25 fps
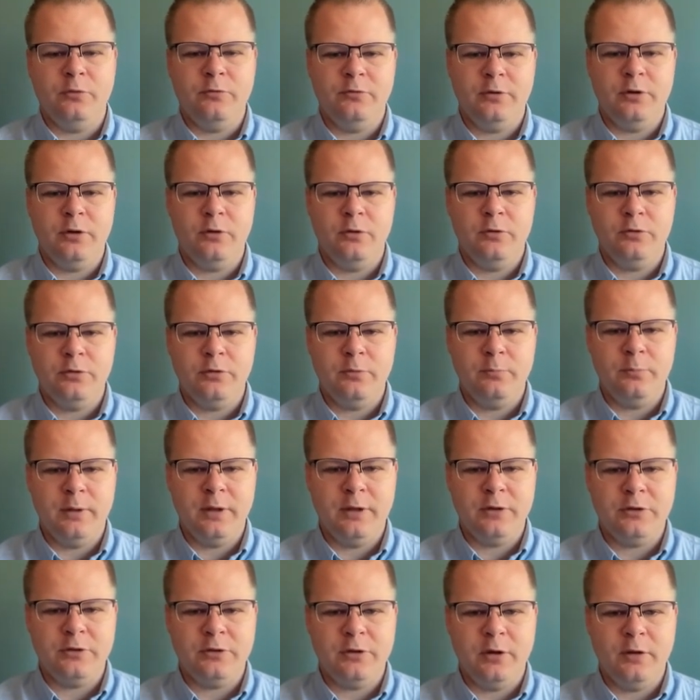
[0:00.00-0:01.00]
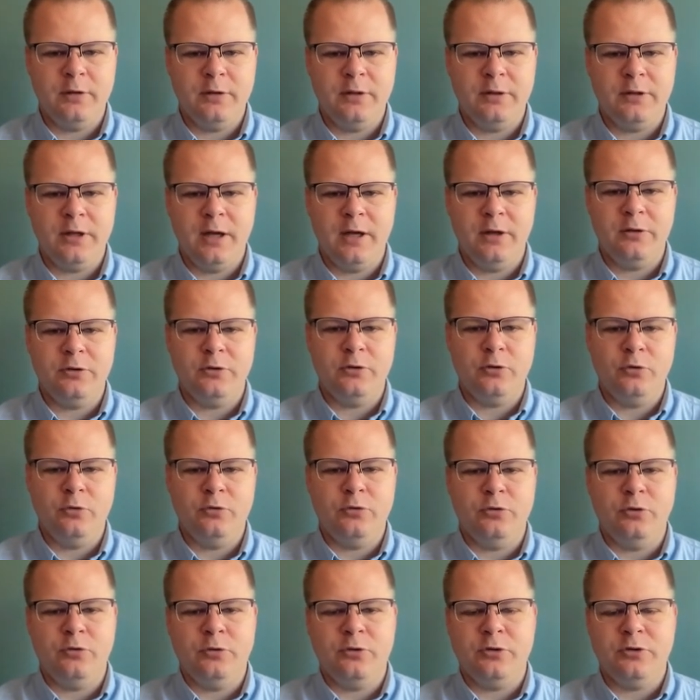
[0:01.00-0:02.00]
fields based on the text
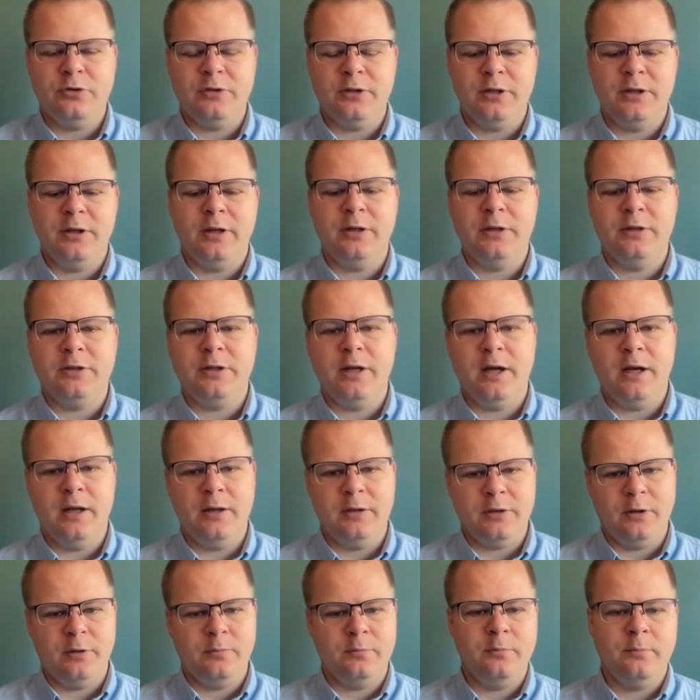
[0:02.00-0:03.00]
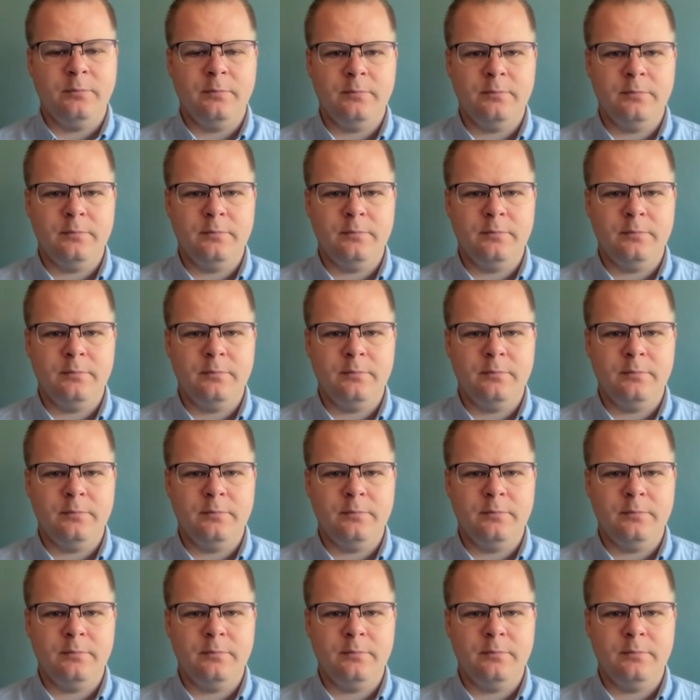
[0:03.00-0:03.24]
users see inside them.